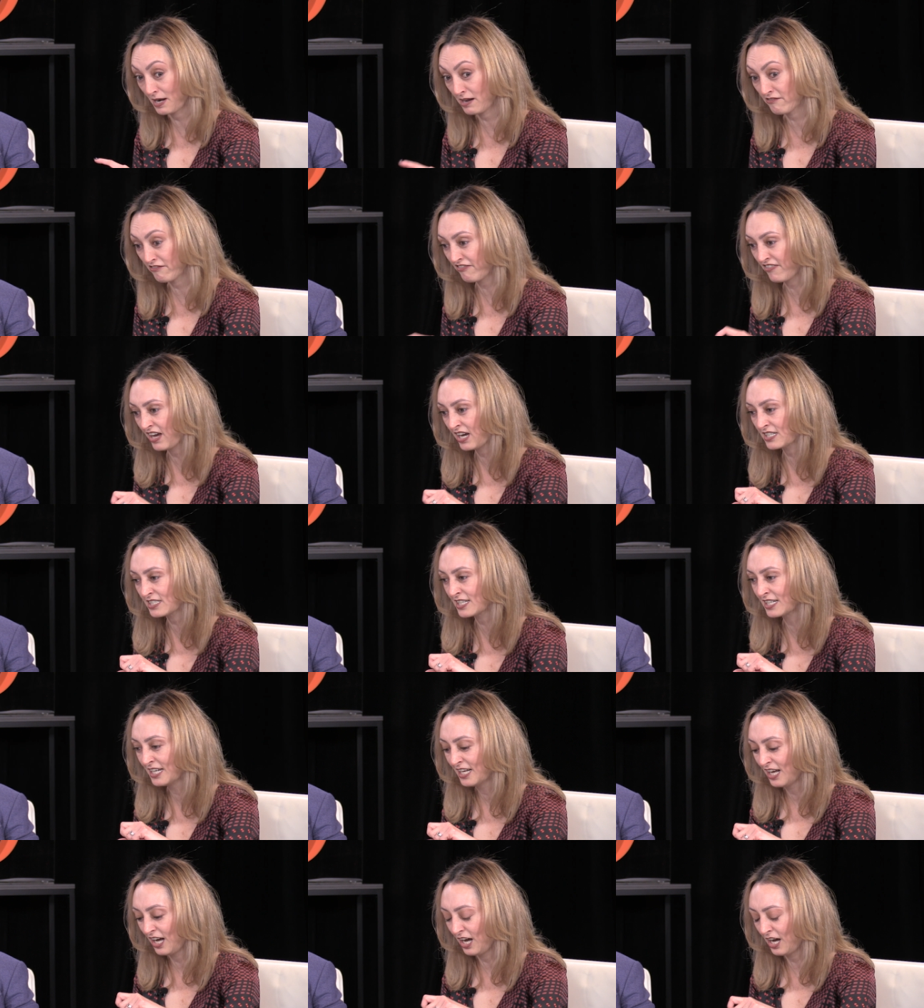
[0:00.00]
And in fact,
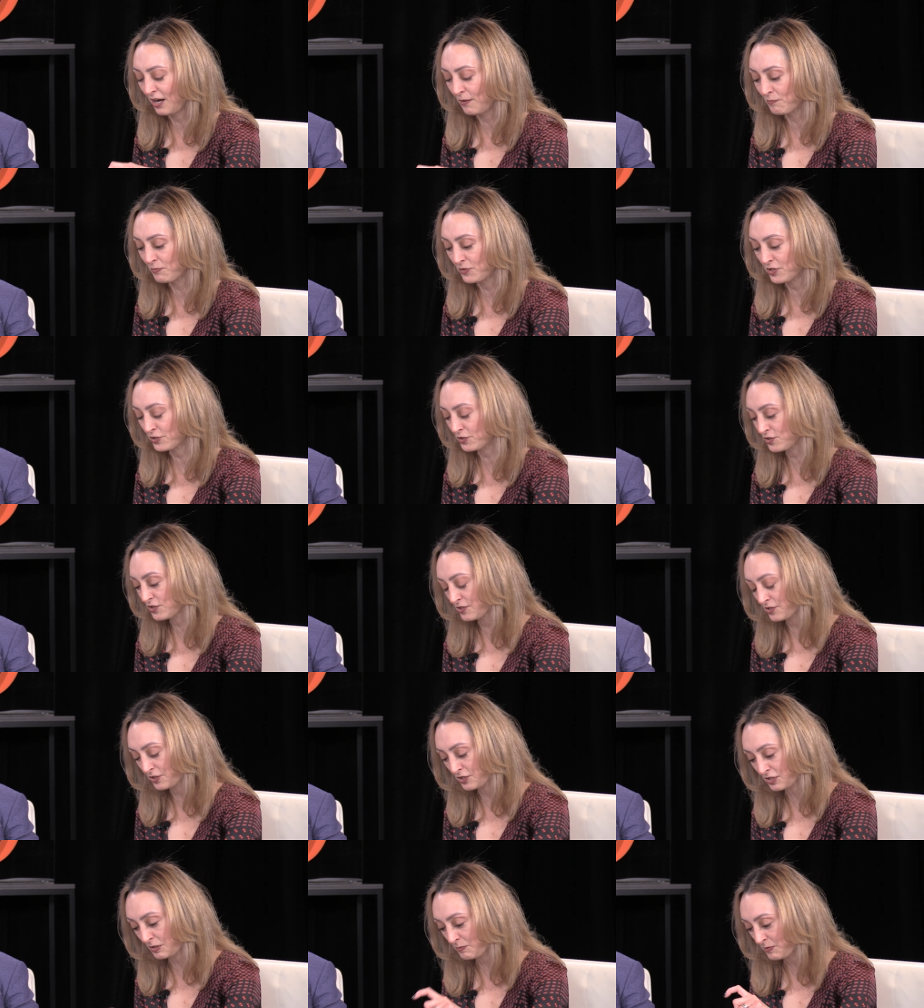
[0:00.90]
um, there's
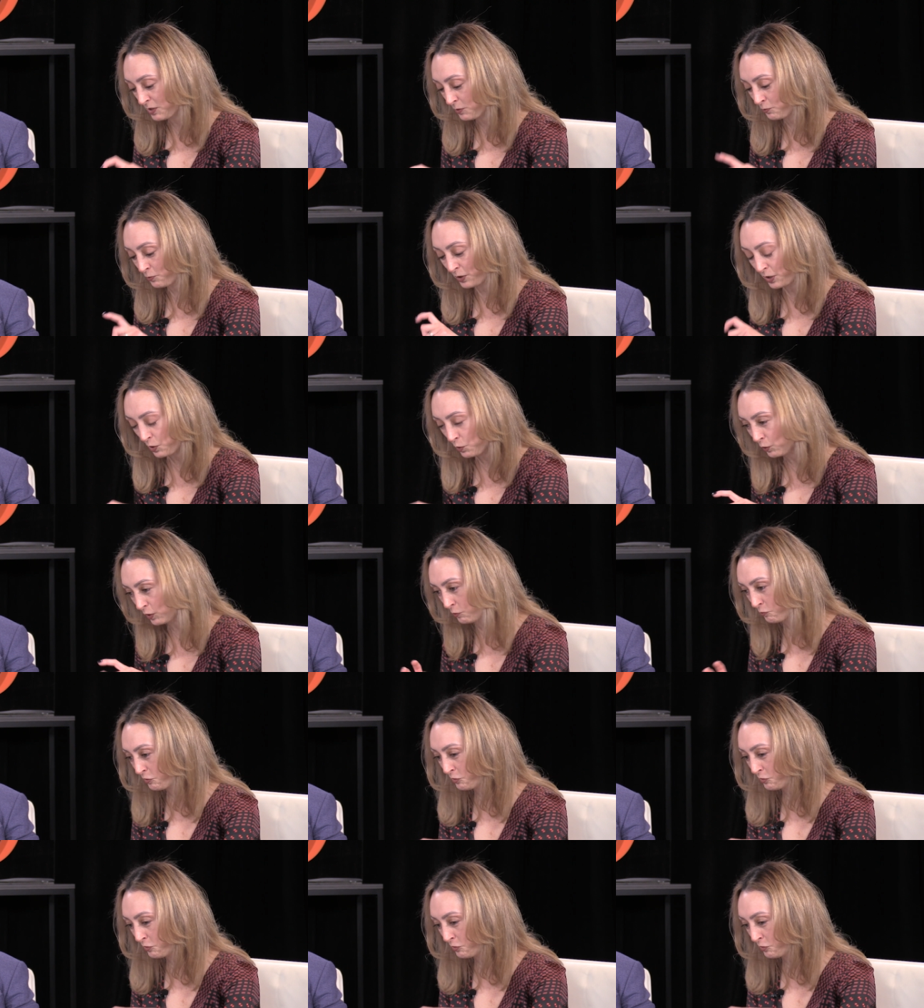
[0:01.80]
there's something really cool,